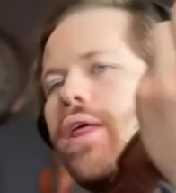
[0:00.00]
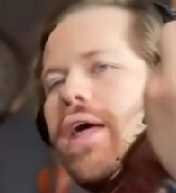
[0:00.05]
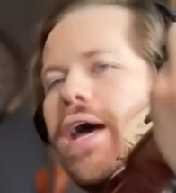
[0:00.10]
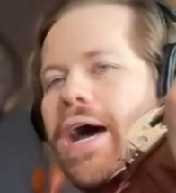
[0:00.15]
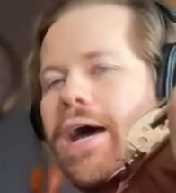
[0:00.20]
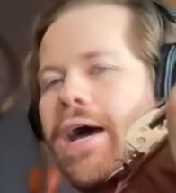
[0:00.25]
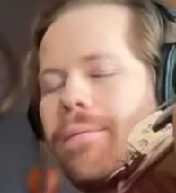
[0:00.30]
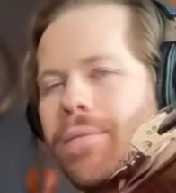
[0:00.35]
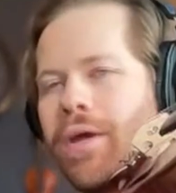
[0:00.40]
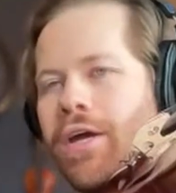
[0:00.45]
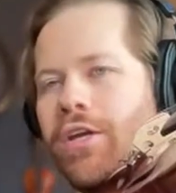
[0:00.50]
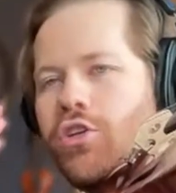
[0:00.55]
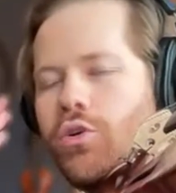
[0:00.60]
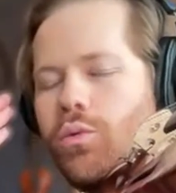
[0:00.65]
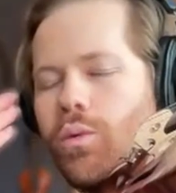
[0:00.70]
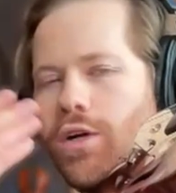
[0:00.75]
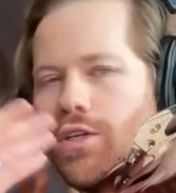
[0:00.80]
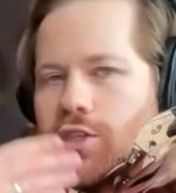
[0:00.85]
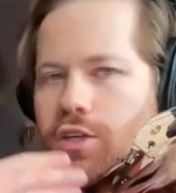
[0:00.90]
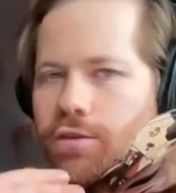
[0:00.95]
that, I do
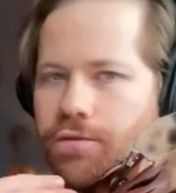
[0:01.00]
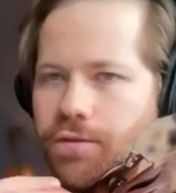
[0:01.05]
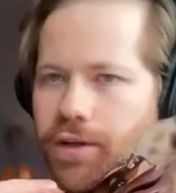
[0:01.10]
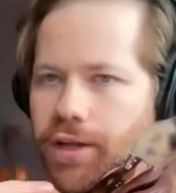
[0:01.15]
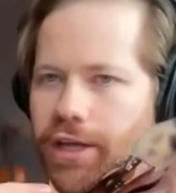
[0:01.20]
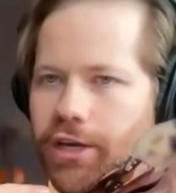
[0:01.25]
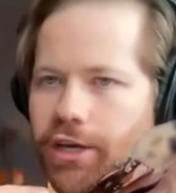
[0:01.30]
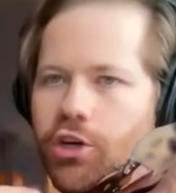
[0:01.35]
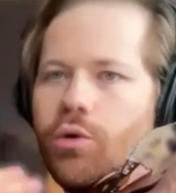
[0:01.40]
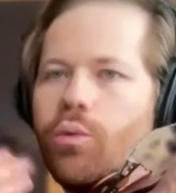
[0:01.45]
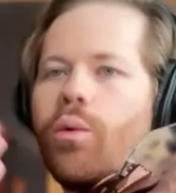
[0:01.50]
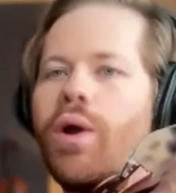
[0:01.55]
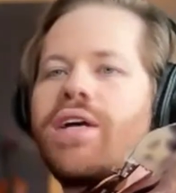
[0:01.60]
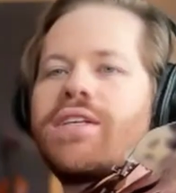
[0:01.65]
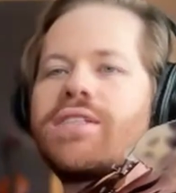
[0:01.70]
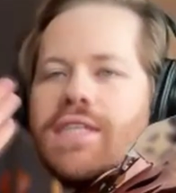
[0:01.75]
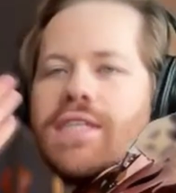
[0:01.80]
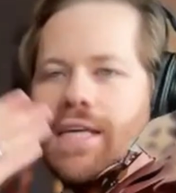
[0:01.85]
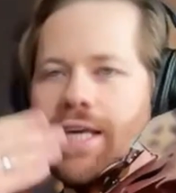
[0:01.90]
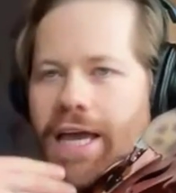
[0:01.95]
want you to feel like you're
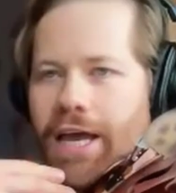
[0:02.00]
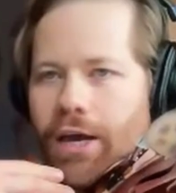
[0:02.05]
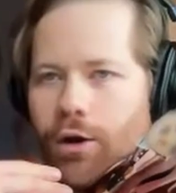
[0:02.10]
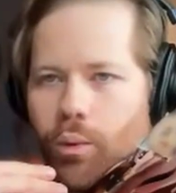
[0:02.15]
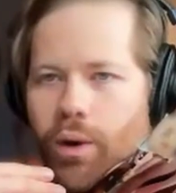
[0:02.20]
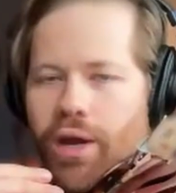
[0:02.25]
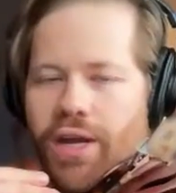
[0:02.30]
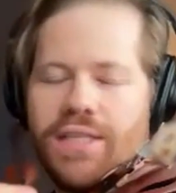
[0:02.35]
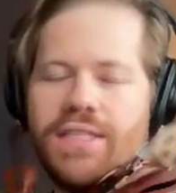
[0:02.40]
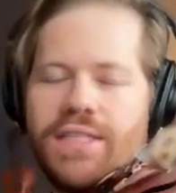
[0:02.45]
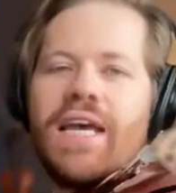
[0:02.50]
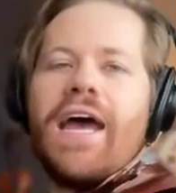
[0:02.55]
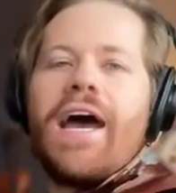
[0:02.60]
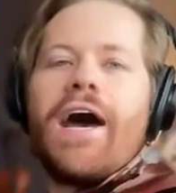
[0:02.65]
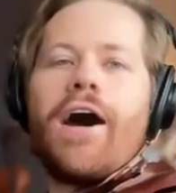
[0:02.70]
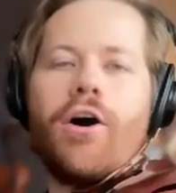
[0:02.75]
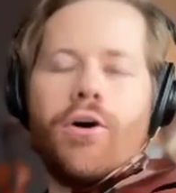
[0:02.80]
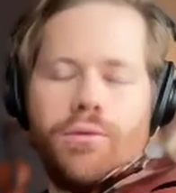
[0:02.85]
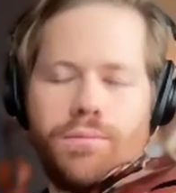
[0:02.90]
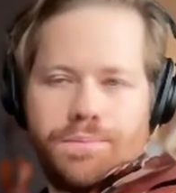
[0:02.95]
resting head weight
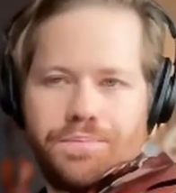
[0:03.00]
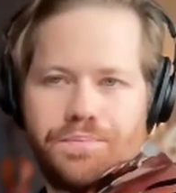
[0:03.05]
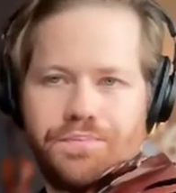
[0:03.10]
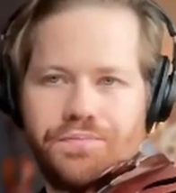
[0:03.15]
down.